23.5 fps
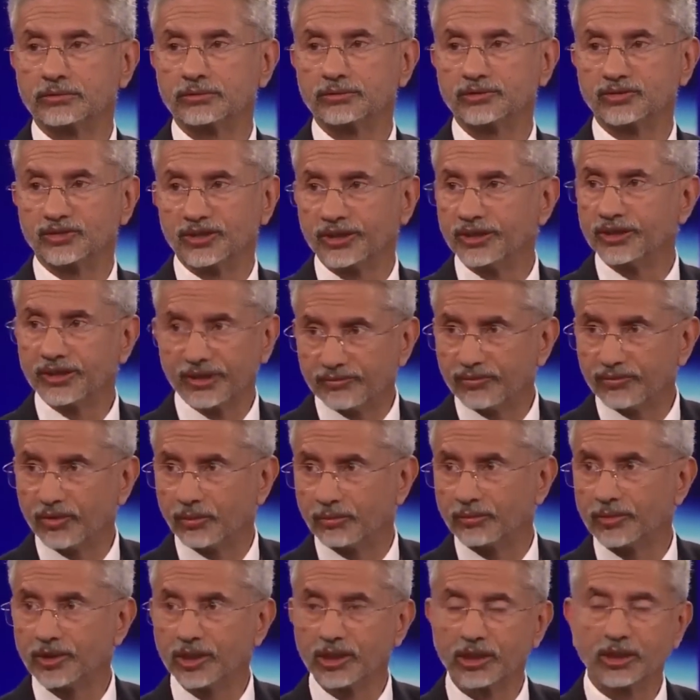see reform.
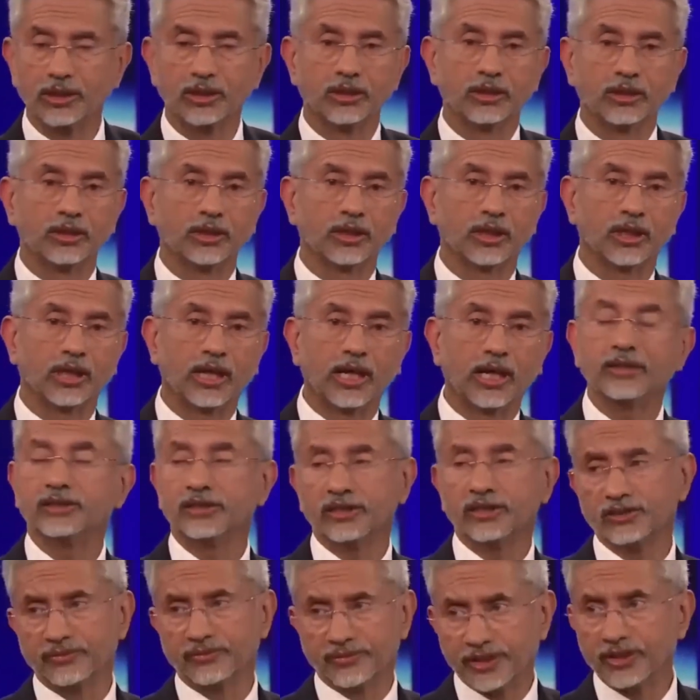I think
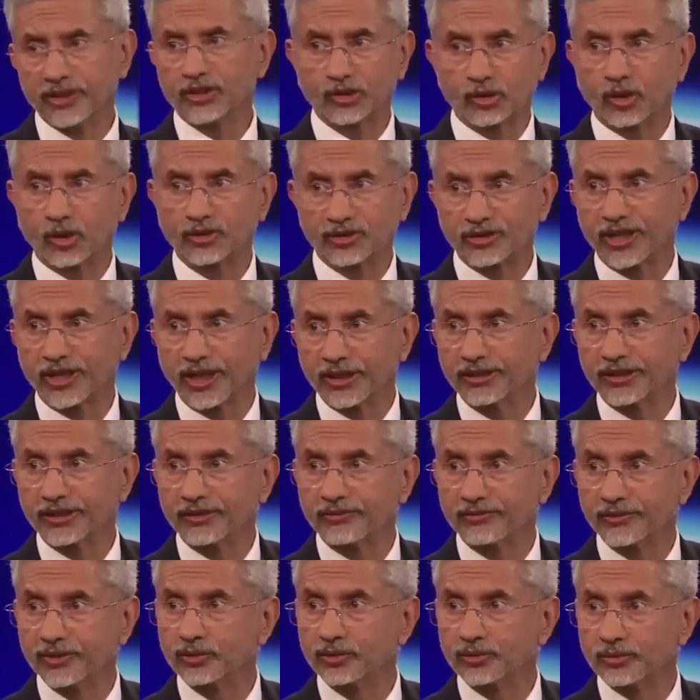it's a very short-sighted
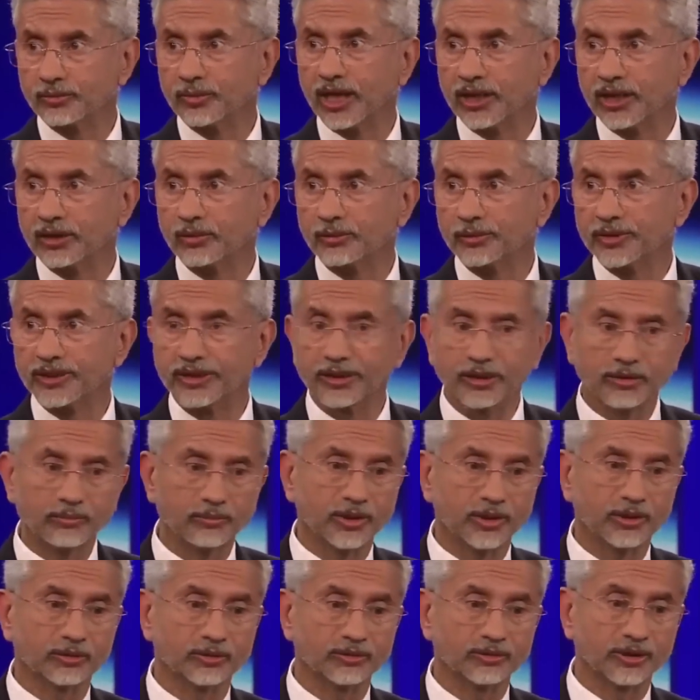view, in my opinion,
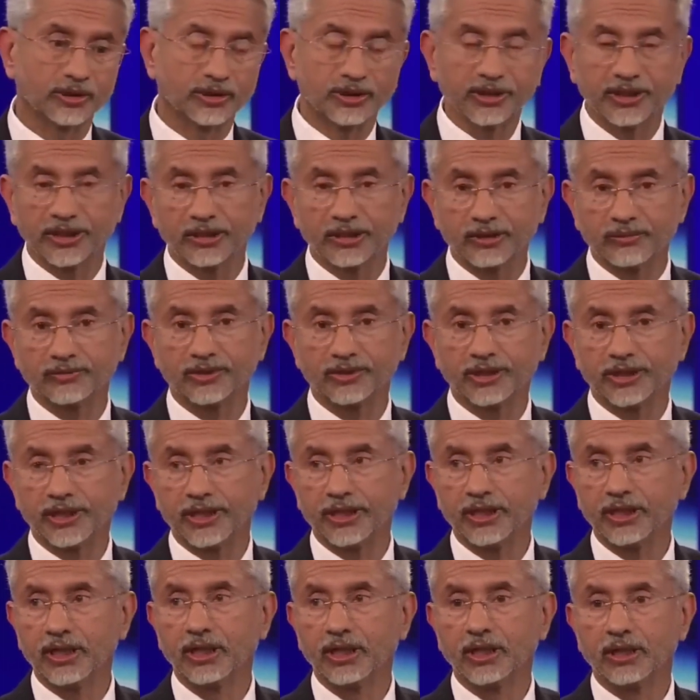because at the end of the
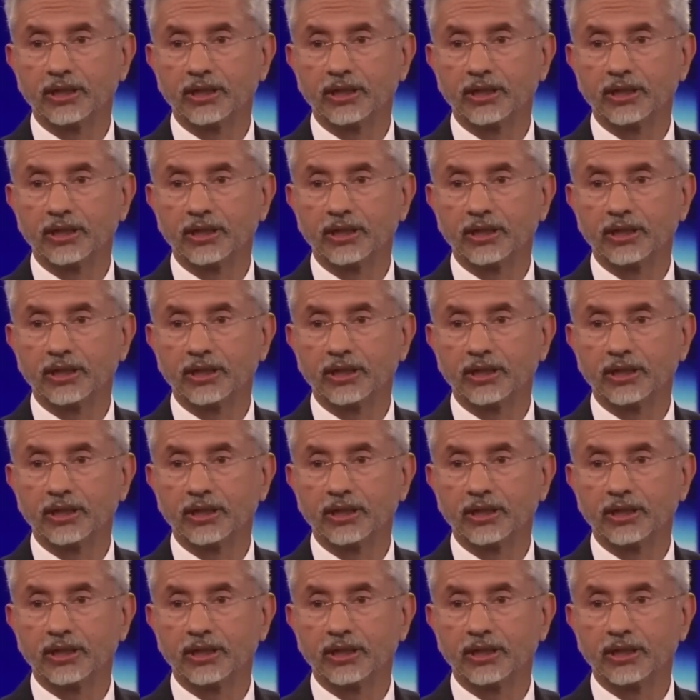day,